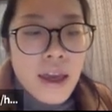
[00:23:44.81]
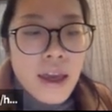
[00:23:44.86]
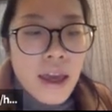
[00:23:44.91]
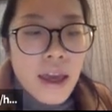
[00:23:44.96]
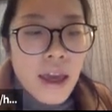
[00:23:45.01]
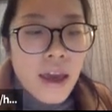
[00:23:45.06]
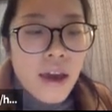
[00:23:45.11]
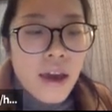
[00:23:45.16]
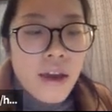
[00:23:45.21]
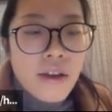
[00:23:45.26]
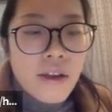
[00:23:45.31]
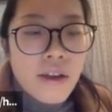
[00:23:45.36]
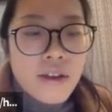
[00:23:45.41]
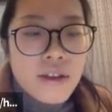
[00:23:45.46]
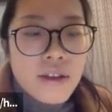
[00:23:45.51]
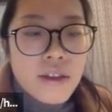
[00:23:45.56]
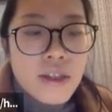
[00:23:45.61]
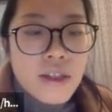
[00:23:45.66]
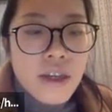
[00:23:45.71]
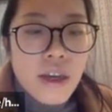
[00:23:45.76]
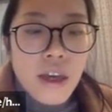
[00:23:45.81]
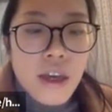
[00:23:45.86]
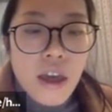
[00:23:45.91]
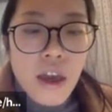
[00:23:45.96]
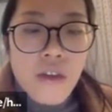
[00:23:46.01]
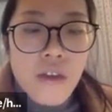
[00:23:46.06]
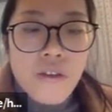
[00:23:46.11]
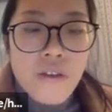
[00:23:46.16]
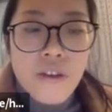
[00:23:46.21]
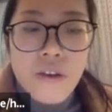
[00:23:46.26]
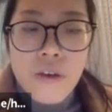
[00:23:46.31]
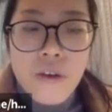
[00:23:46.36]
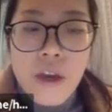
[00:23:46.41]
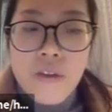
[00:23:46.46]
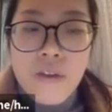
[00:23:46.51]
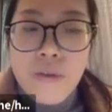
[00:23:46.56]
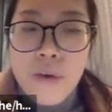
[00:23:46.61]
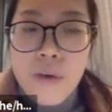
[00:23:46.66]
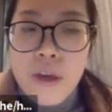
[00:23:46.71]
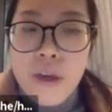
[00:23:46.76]
And
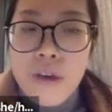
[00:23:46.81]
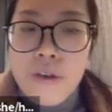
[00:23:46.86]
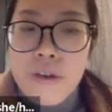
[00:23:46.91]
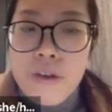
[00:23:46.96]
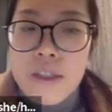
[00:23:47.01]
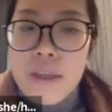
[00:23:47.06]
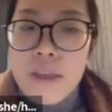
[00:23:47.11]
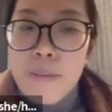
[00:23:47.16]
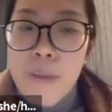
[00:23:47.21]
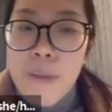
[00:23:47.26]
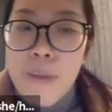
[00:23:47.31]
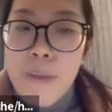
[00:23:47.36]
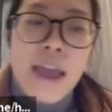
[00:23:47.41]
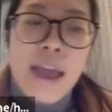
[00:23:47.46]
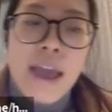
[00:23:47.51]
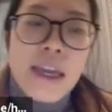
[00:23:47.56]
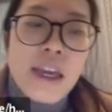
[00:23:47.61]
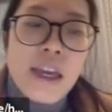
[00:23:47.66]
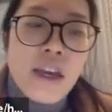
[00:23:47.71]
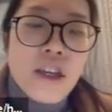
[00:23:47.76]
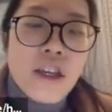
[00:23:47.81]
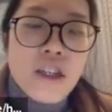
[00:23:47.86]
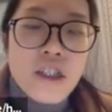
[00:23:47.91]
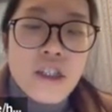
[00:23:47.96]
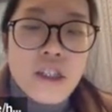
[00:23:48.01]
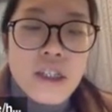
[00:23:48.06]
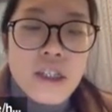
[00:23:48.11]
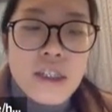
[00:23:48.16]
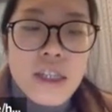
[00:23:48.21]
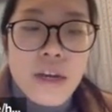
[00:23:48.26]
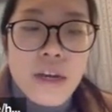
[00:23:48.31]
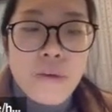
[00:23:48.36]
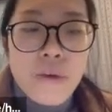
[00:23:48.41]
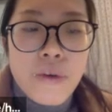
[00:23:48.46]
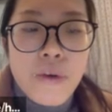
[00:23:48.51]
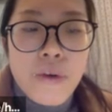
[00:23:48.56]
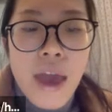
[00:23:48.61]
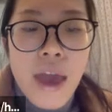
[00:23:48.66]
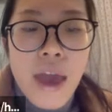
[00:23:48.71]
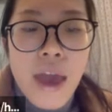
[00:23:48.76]
if we use a package, then
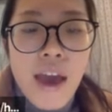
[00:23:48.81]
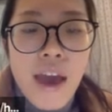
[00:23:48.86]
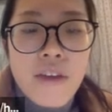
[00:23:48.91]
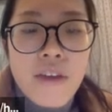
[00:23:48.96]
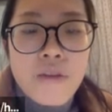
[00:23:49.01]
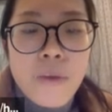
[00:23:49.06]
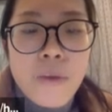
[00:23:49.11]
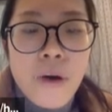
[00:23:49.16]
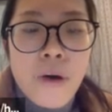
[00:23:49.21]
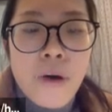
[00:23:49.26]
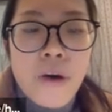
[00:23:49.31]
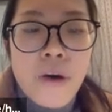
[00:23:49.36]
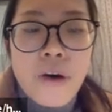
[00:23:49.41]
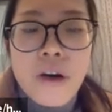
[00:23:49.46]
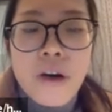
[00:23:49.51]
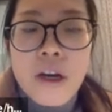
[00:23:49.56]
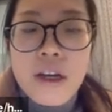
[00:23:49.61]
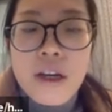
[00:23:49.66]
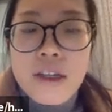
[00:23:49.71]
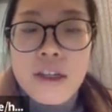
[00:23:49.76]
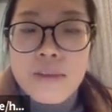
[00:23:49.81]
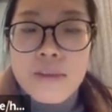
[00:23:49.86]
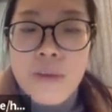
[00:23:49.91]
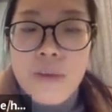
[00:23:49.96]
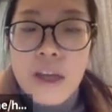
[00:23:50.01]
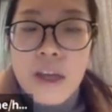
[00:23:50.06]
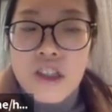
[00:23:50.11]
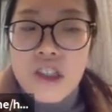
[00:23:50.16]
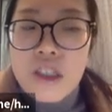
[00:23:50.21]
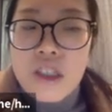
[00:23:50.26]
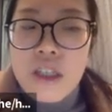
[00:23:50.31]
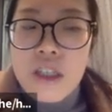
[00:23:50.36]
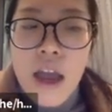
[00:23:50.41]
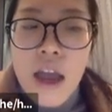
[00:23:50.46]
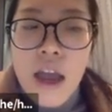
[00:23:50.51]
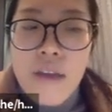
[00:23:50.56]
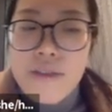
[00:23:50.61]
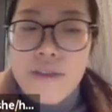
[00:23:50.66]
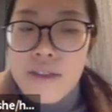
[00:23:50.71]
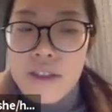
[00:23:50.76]
we will have more special
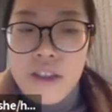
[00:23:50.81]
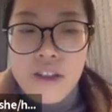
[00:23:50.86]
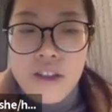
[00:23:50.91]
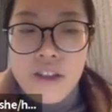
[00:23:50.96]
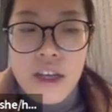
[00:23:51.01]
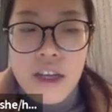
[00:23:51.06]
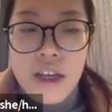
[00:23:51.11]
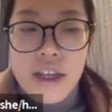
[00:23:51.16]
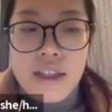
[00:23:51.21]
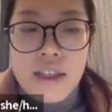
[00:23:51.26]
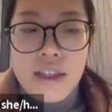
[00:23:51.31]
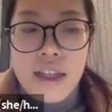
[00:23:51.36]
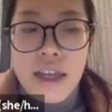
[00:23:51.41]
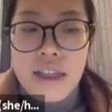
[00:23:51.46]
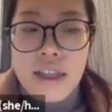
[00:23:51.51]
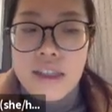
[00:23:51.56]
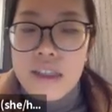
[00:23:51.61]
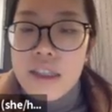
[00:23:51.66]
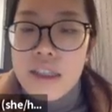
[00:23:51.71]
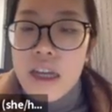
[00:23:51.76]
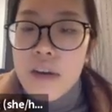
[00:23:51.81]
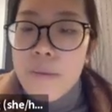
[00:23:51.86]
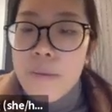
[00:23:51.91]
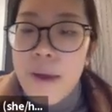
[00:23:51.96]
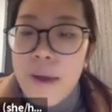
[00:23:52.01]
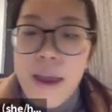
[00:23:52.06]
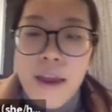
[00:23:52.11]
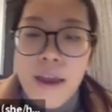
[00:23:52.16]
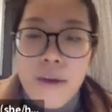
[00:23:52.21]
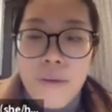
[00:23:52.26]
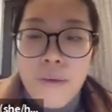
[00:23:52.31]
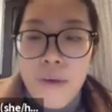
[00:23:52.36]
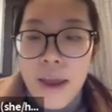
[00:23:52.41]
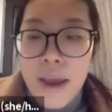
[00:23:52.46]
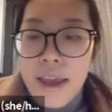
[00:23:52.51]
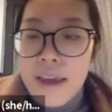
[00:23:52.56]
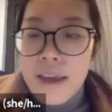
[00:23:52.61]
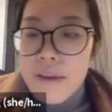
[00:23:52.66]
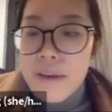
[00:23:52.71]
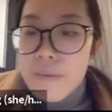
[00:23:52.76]
types, such as like the NumPy
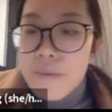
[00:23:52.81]
array.